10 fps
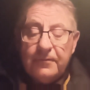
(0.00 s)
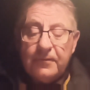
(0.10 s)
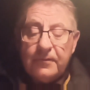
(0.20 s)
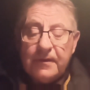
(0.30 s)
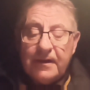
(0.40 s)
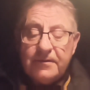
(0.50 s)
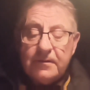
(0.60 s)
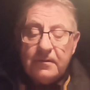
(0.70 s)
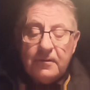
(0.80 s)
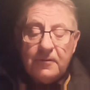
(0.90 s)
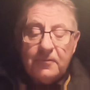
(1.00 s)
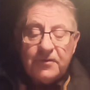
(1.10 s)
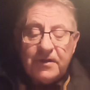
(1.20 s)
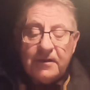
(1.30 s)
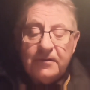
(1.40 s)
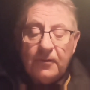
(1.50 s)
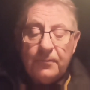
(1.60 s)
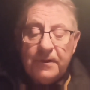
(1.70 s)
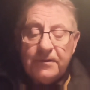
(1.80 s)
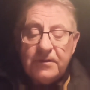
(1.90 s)
For that which had
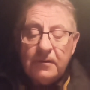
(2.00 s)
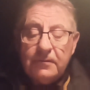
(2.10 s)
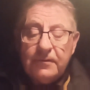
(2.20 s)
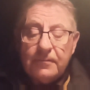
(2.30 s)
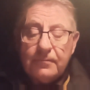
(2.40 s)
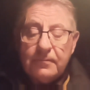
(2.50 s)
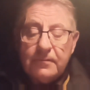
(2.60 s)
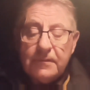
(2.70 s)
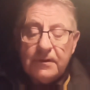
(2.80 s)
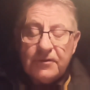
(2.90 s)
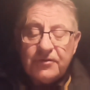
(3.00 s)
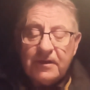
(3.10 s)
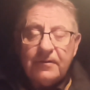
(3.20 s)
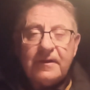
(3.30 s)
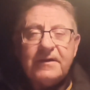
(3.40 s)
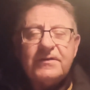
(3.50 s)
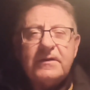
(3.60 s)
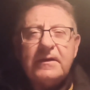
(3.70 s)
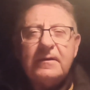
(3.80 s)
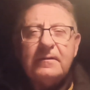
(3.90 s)
not been told them shall they
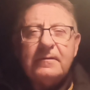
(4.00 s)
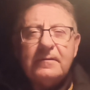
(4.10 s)
see.